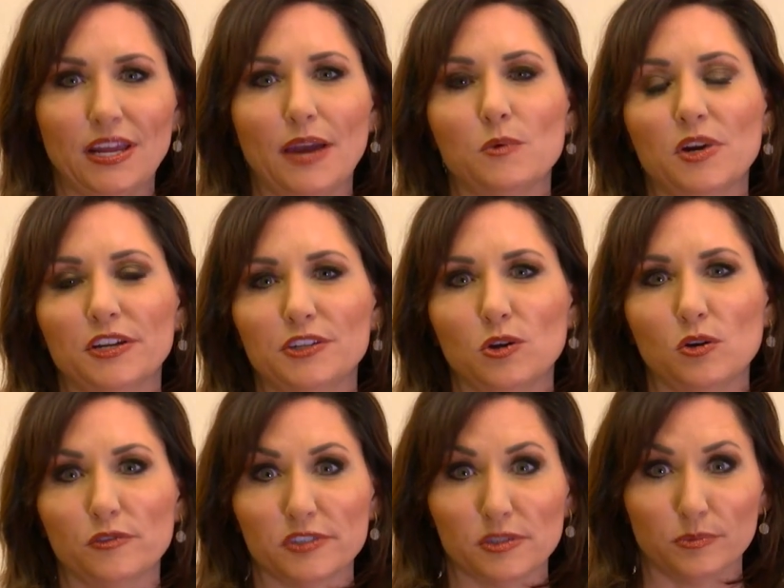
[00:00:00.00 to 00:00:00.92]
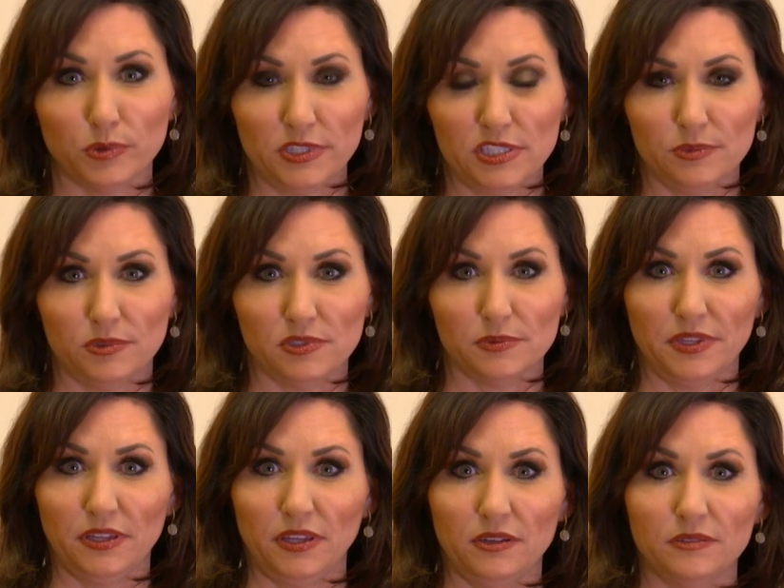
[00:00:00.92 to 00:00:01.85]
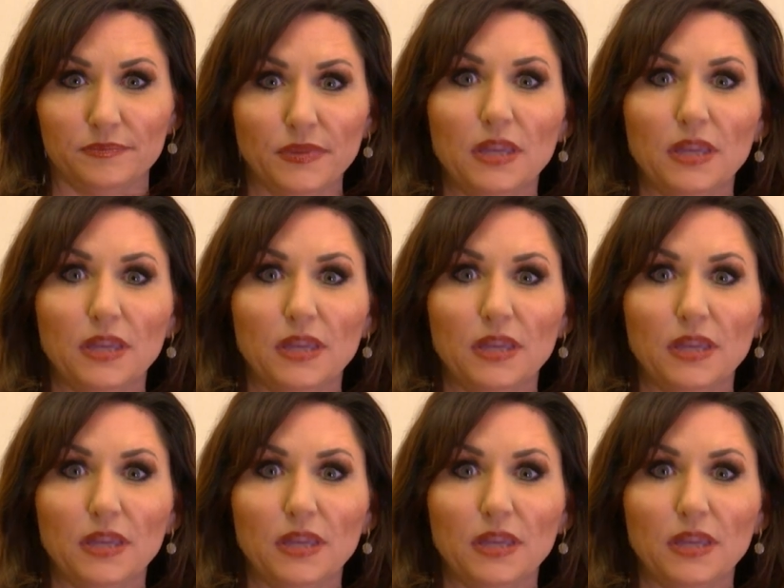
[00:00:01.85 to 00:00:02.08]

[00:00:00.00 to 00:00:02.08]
I wanted to go over some principles with you.